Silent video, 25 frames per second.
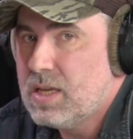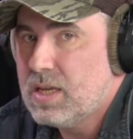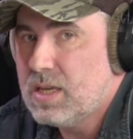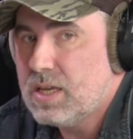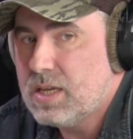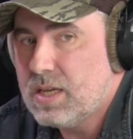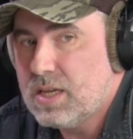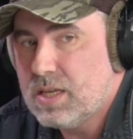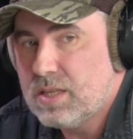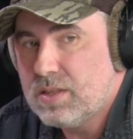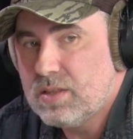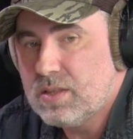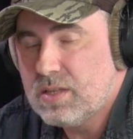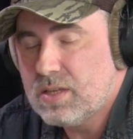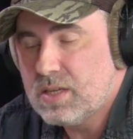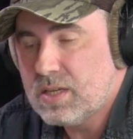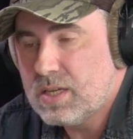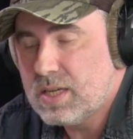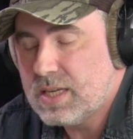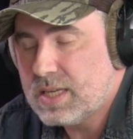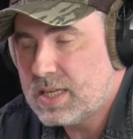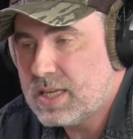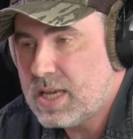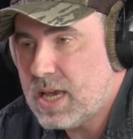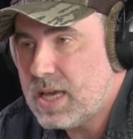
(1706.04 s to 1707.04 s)
in
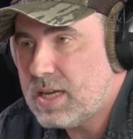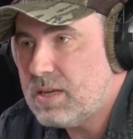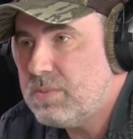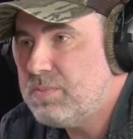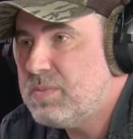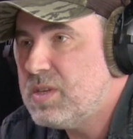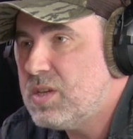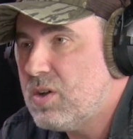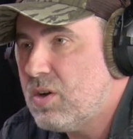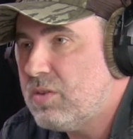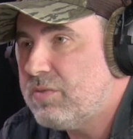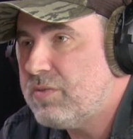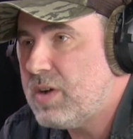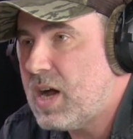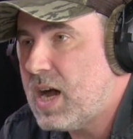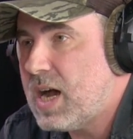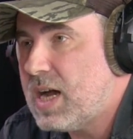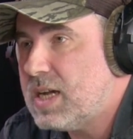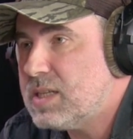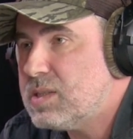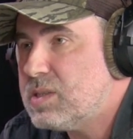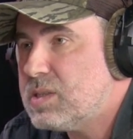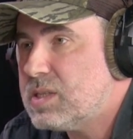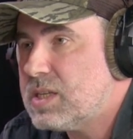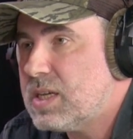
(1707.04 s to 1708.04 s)
the Academy of
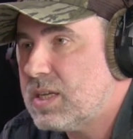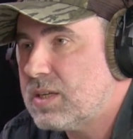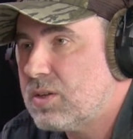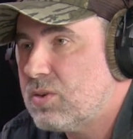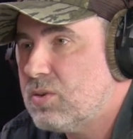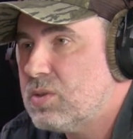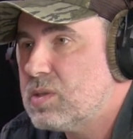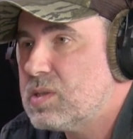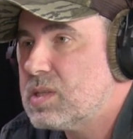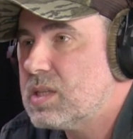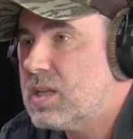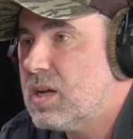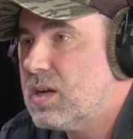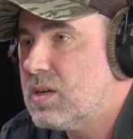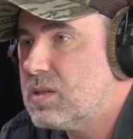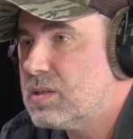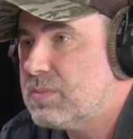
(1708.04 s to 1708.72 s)
Arts and Künstlerhaus